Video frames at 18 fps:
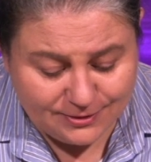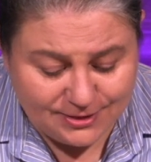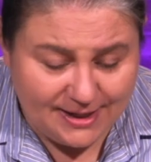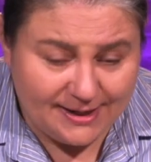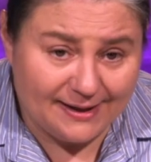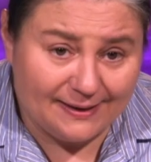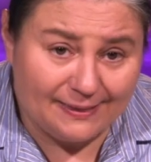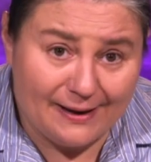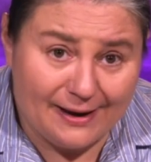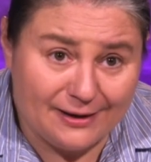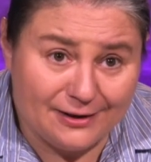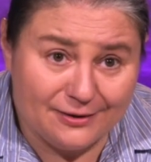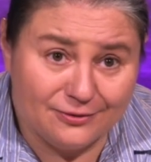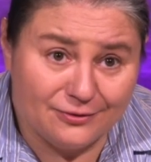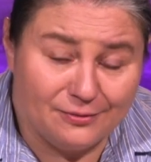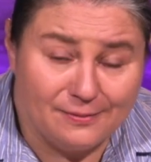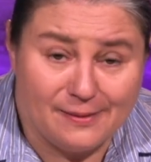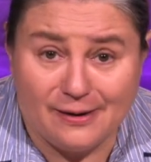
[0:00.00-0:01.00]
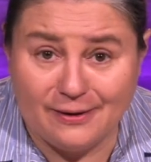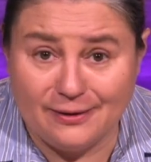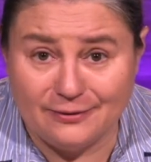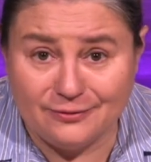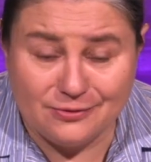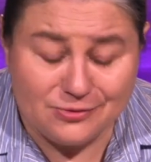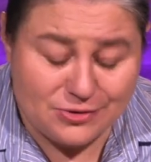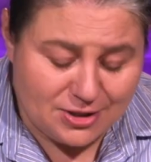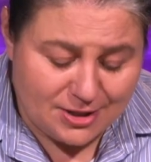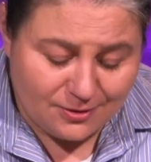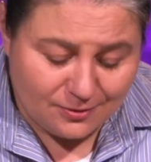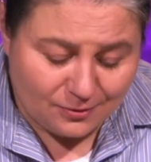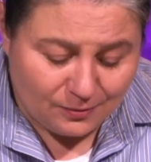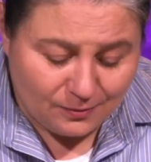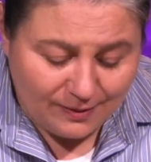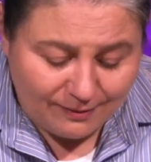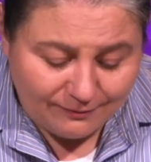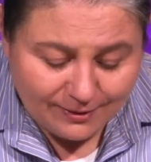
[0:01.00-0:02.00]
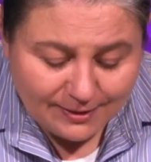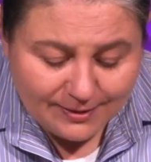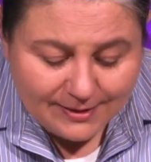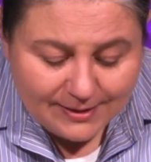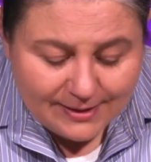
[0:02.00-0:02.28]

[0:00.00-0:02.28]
Jake and Linus, or Marcus or Jake, or whoever.